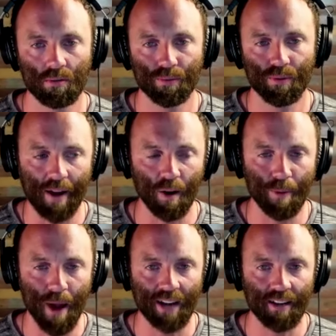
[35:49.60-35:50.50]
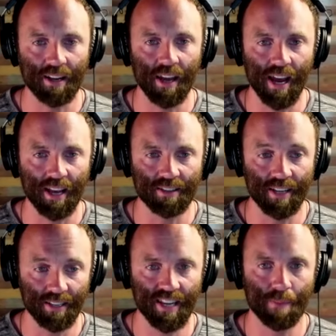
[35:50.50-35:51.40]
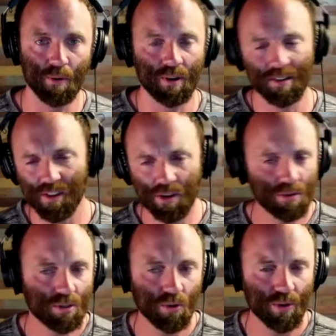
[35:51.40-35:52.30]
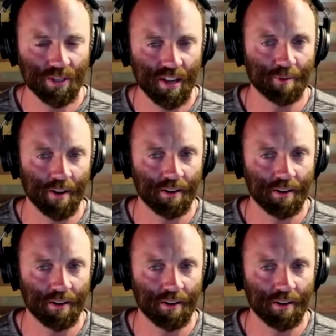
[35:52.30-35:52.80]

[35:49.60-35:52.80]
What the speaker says: chiropractic as an example, because the new school is different.